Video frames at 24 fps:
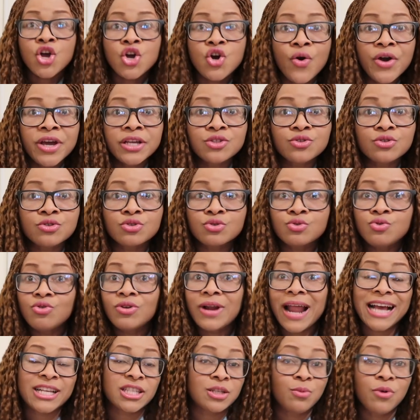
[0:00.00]
going to
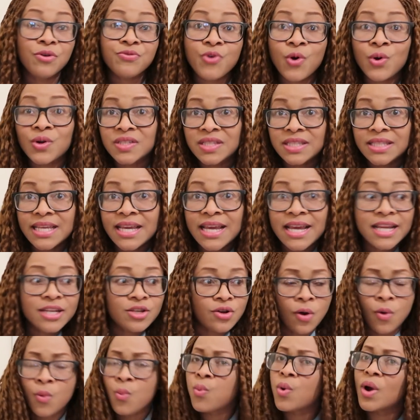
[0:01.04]
school like some of us
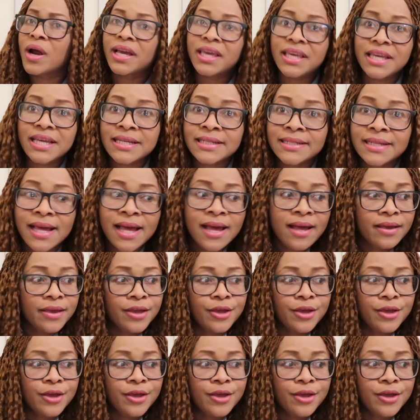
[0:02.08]
did, or working,